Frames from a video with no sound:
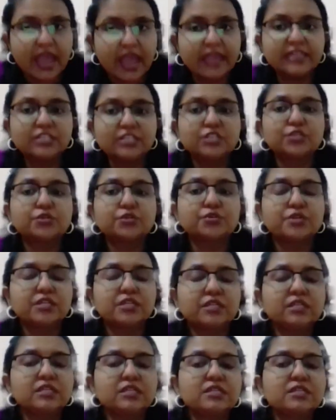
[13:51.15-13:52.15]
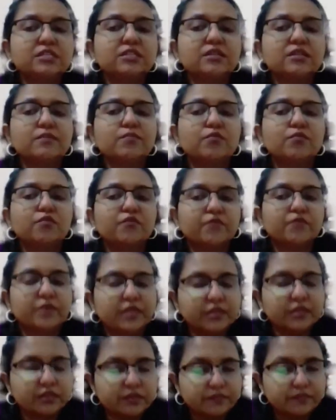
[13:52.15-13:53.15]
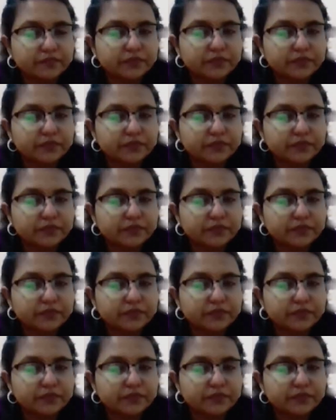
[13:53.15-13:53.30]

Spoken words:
and strengthens the movement.